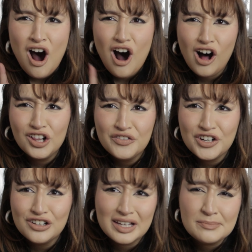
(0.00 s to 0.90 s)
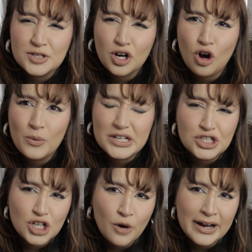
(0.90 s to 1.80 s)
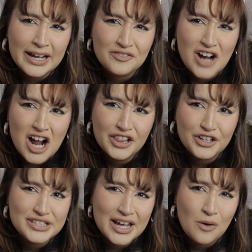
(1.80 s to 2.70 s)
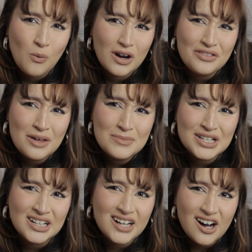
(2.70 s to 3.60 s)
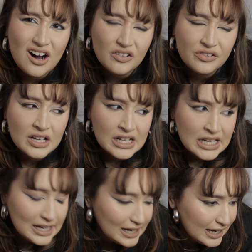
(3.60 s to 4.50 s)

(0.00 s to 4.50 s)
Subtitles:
all of your limbs are always showing. If not, it looks like one of them is cut off.